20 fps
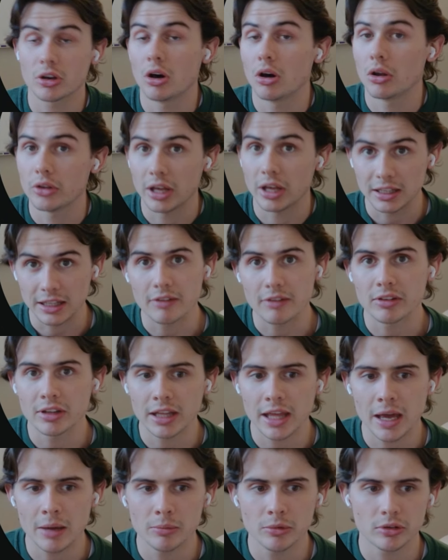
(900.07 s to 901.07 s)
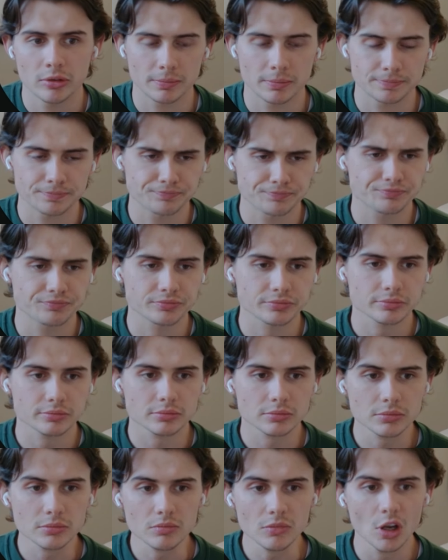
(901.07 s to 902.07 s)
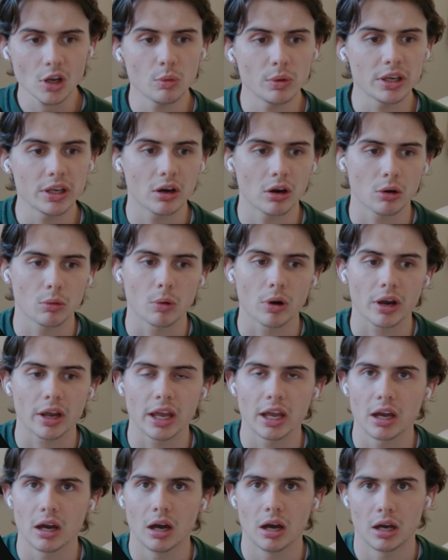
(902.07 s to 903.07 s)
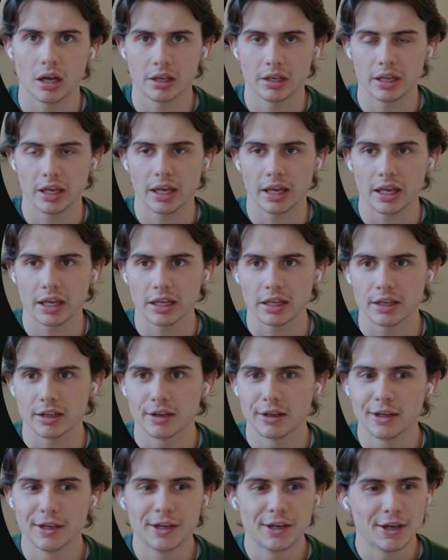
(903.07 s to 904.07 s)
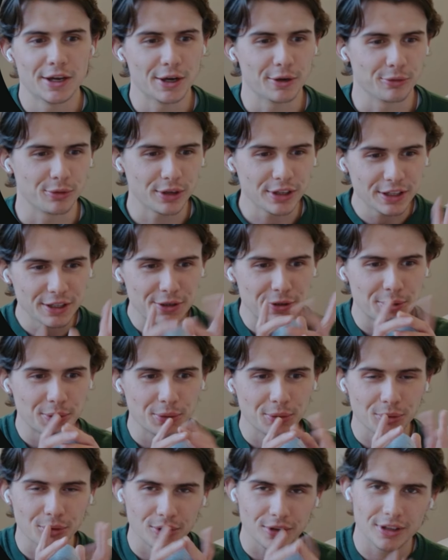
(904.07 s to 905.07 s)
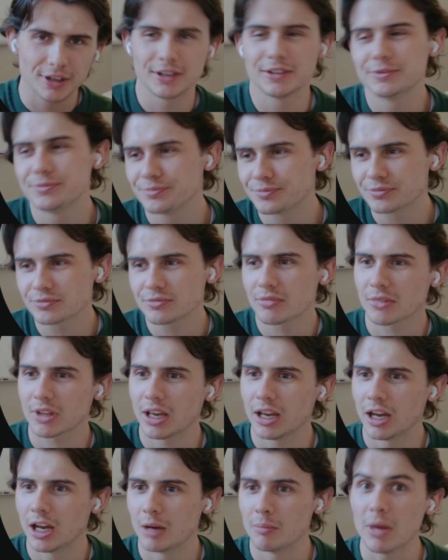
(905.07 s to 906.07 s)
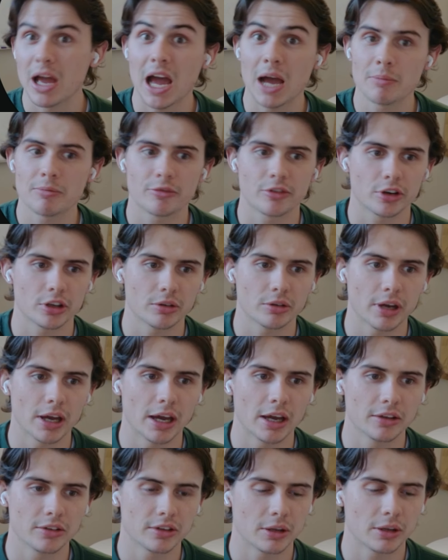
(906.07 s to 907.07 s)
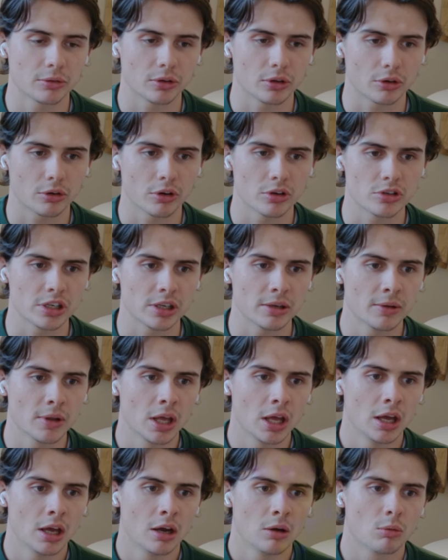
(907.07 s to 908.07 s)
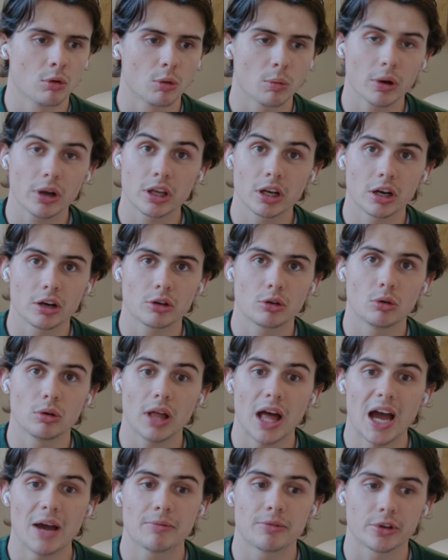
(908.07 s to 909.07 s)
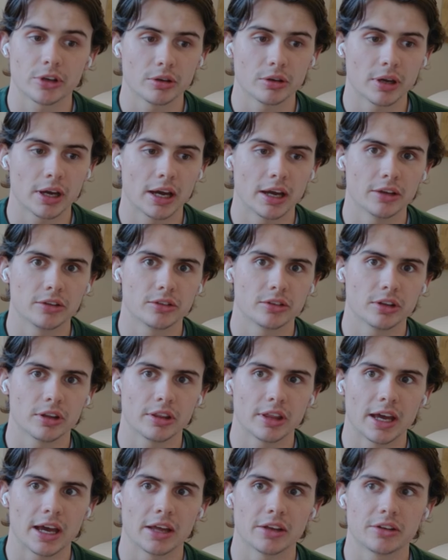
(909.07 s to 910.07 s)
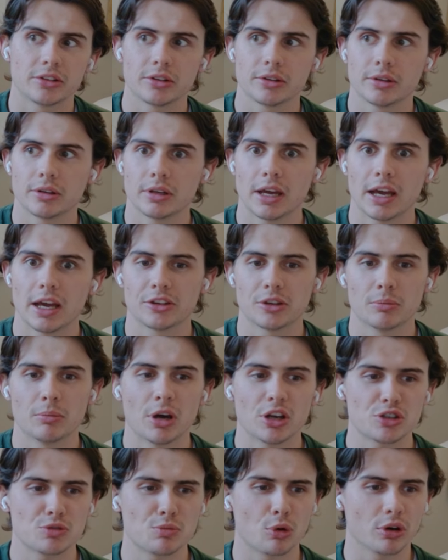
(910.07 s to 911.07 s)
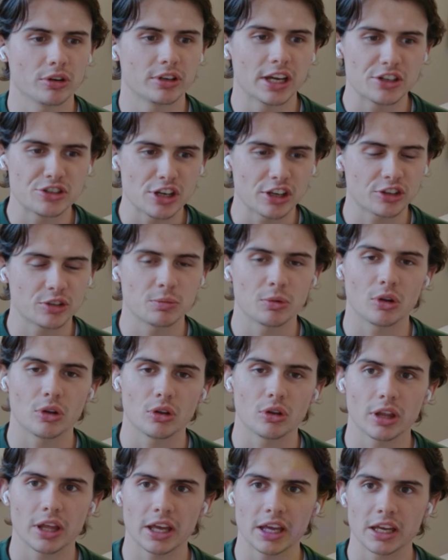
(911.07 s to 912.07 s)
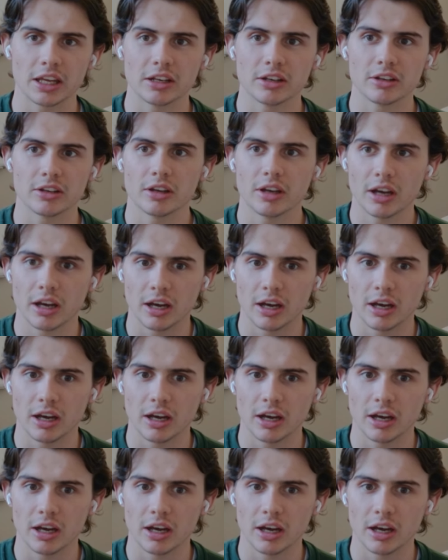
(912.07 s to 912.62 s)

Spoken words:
called 11 Labs. We are working on a really cool app for you guys. That was a little cringy. We're working on a cool app for you guys that has a much more digestible and